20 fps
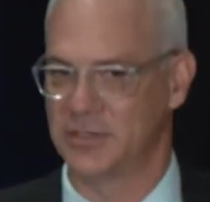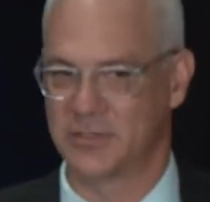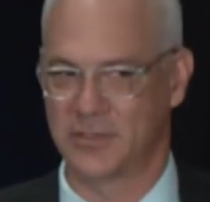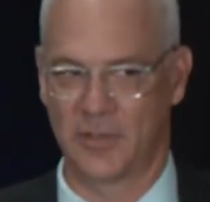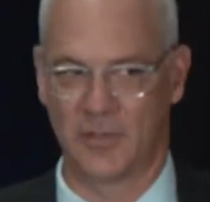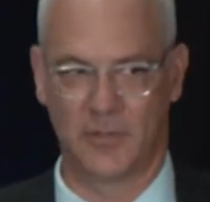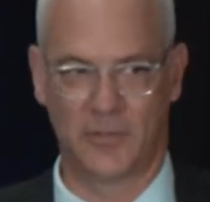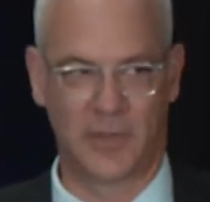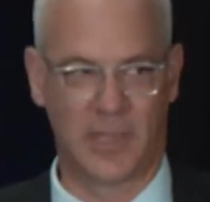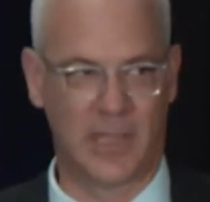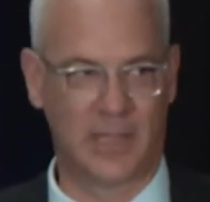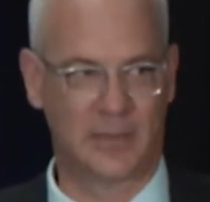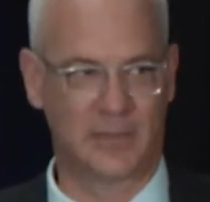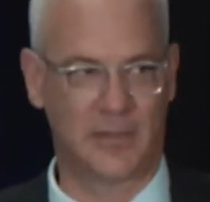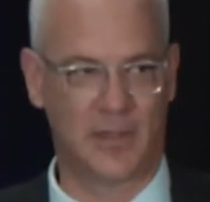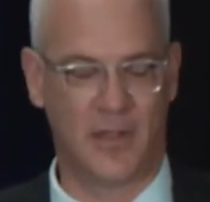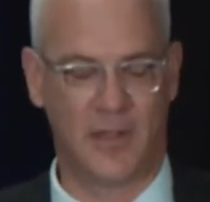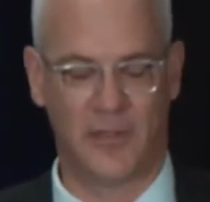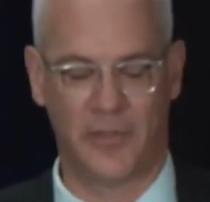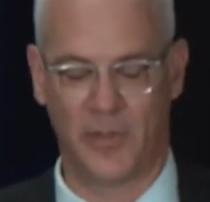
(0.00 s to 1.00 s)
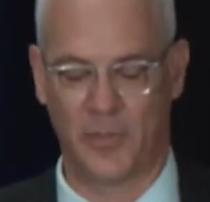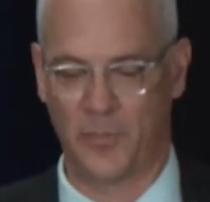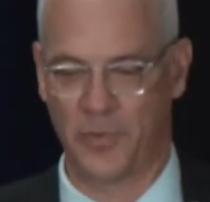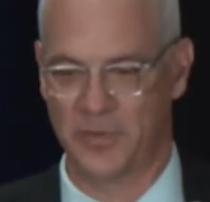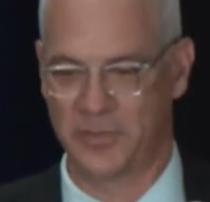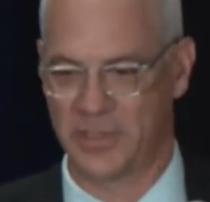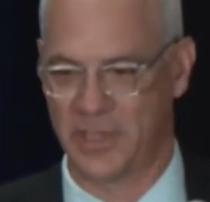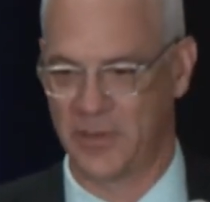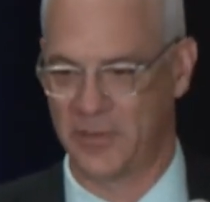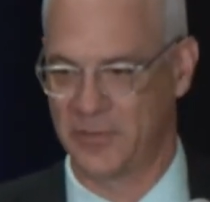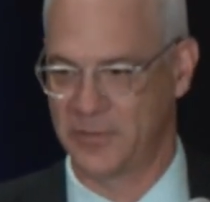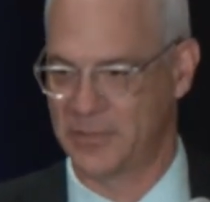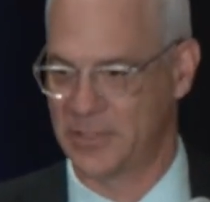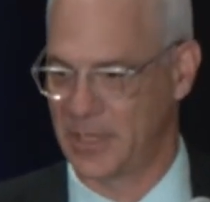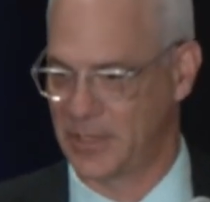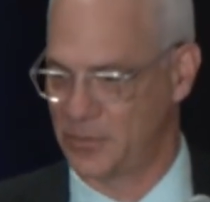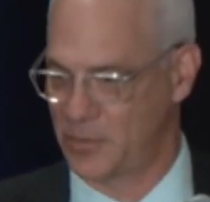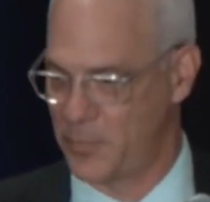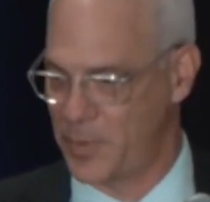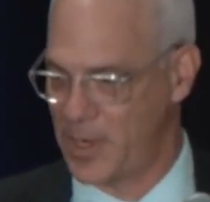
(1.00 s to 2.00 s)
So thank all the presenters,
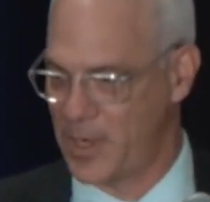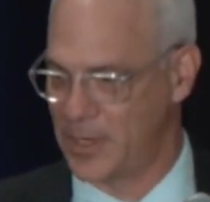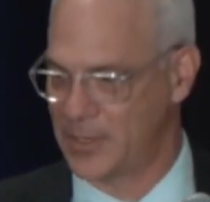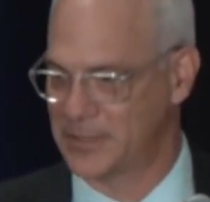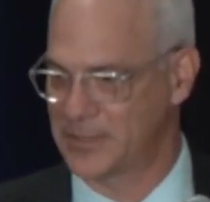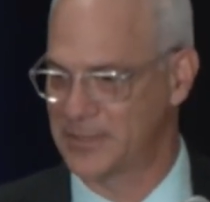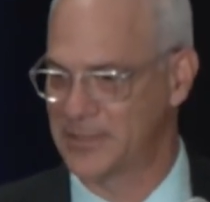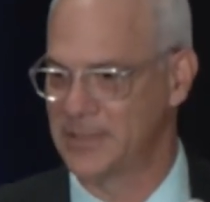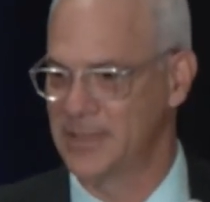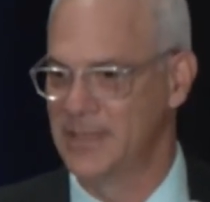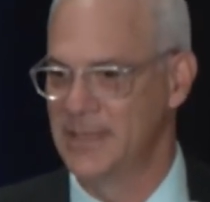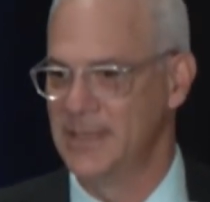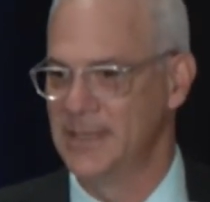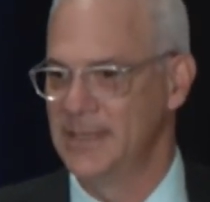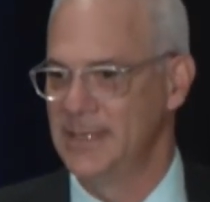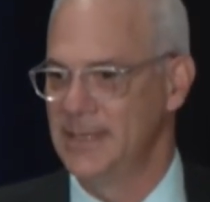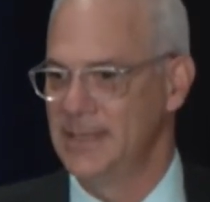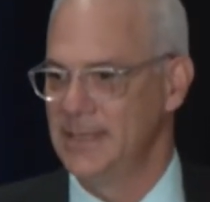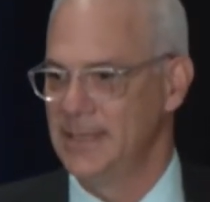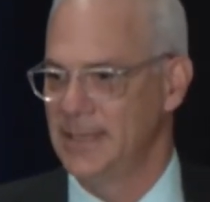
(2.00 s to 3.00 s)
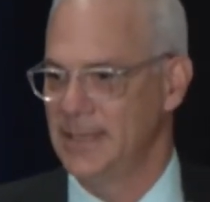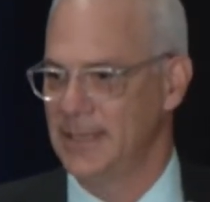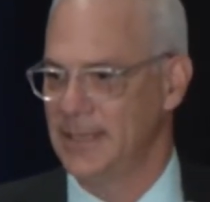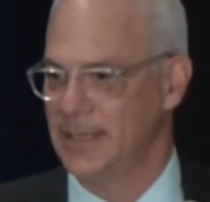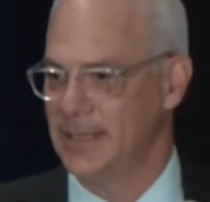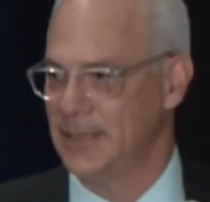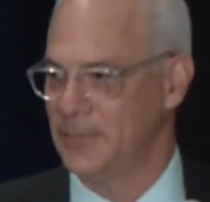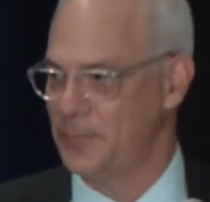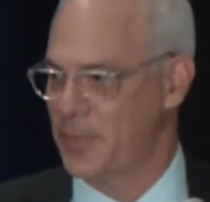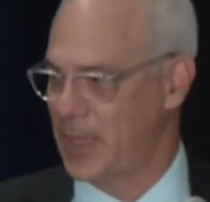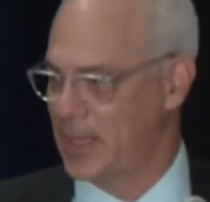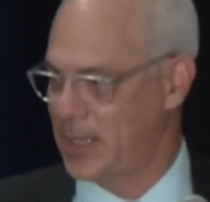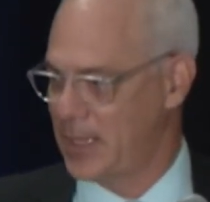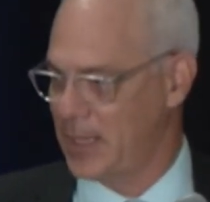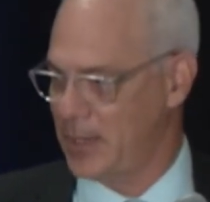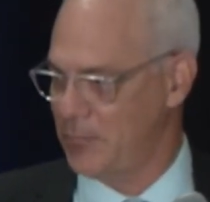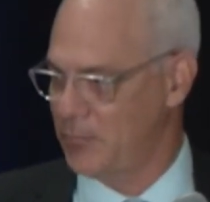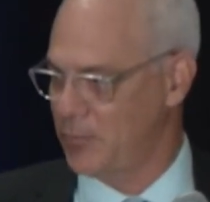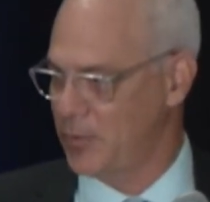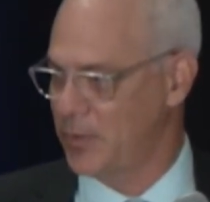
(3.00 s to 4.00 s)
Dr. Box,
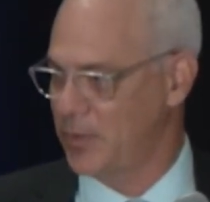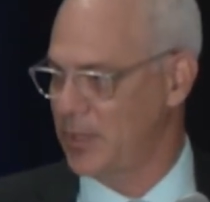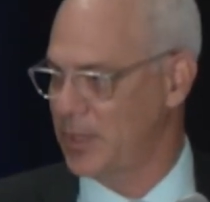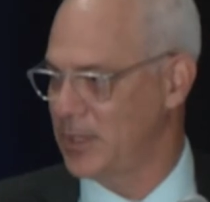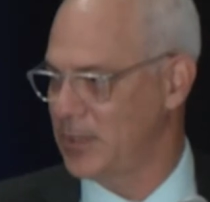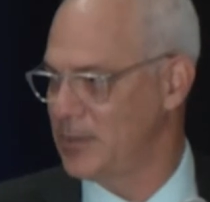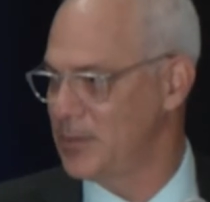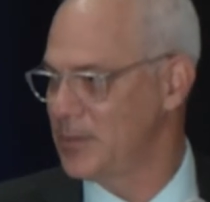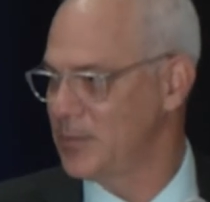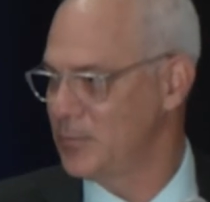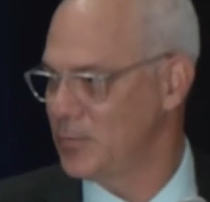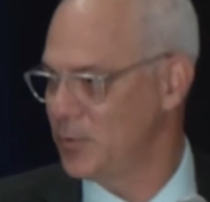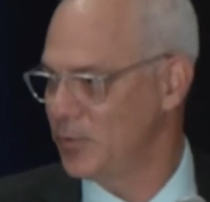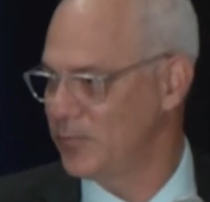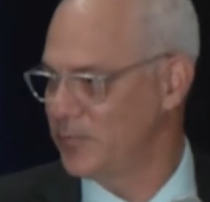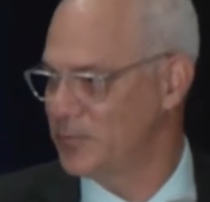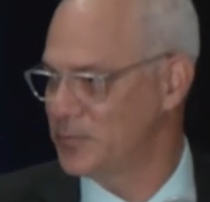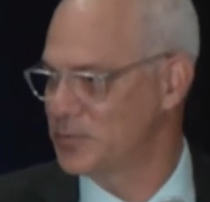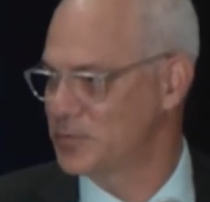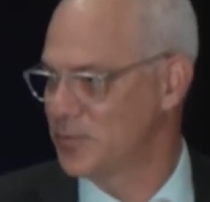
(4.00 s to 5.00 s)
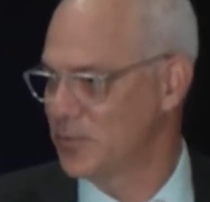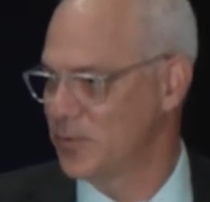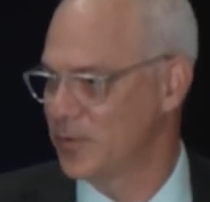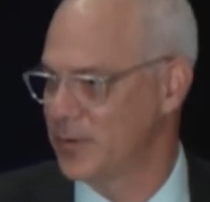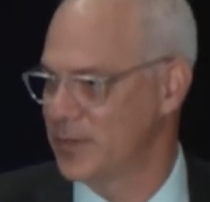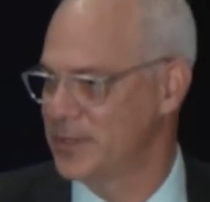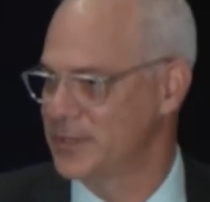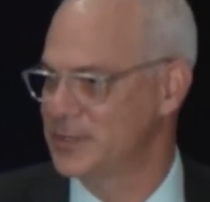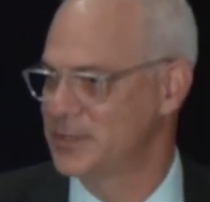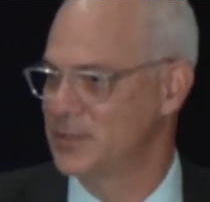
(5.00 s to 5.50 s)
Becky, really beautiful stories.